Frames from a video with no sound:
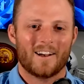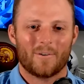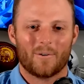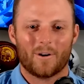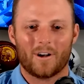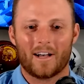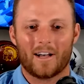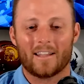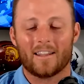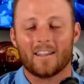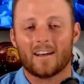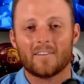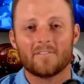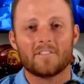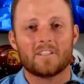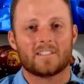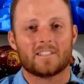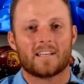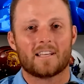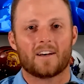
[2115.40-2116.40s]
Well, I
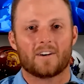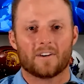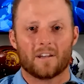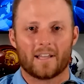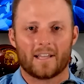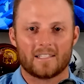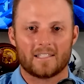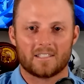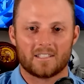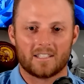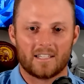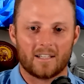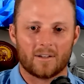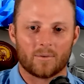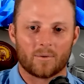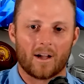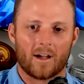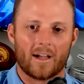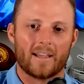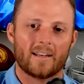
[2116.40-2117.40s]
love the tailgate
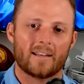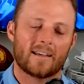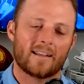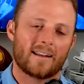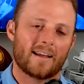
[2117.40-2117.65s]
scene, right?